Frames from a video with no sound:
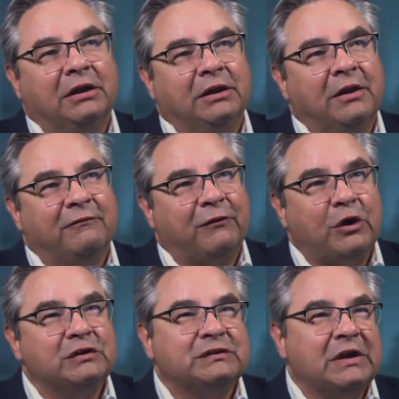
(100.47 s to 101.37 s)
In the
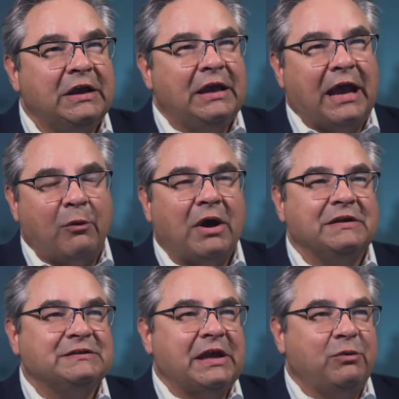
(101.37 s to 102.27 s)
first, I
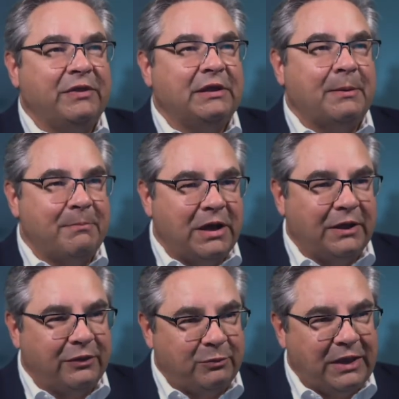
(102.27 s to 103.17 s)
want to say within a month,